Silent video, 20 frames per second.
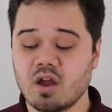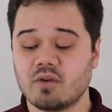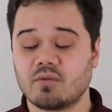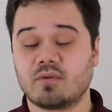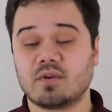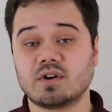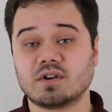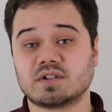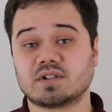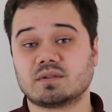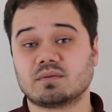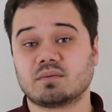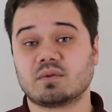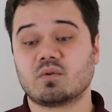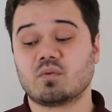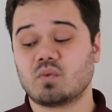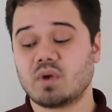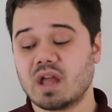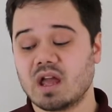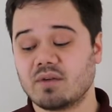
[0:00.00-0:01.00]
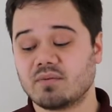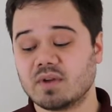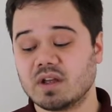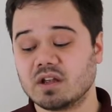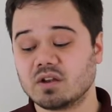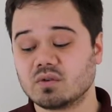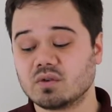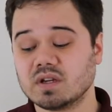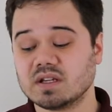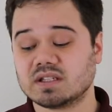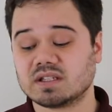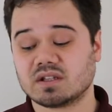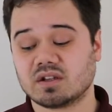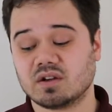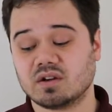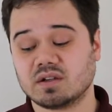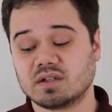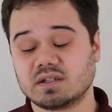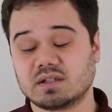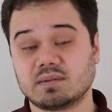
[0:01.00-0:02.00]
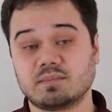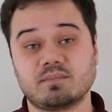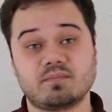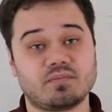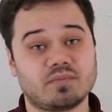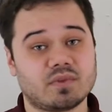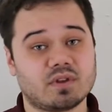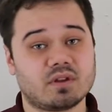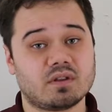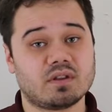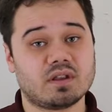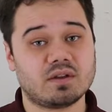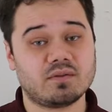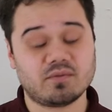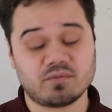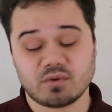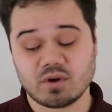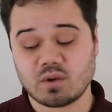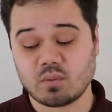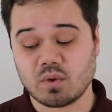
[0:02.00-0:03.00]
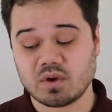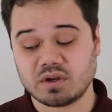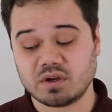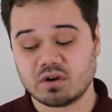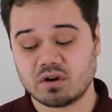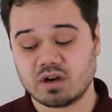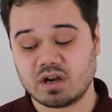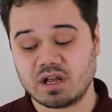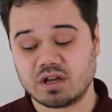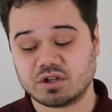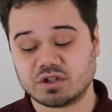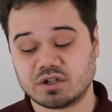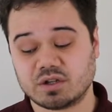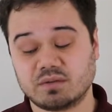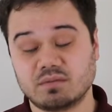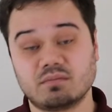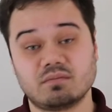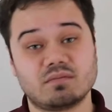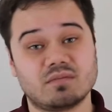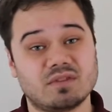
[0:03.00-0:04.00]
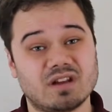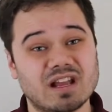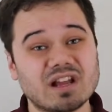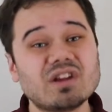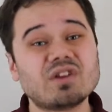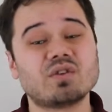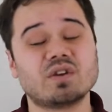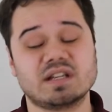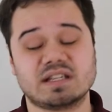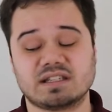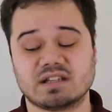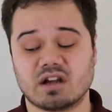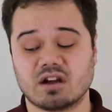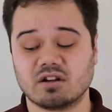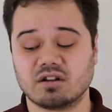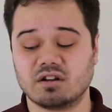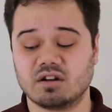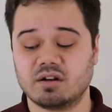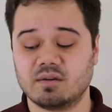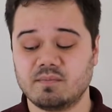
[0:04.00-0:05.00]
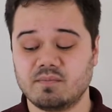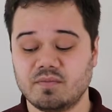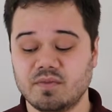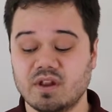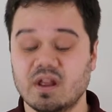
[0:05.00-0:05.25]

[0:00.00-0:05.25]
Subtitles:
First, we have increased thirst, then frequent urination, increased hunger,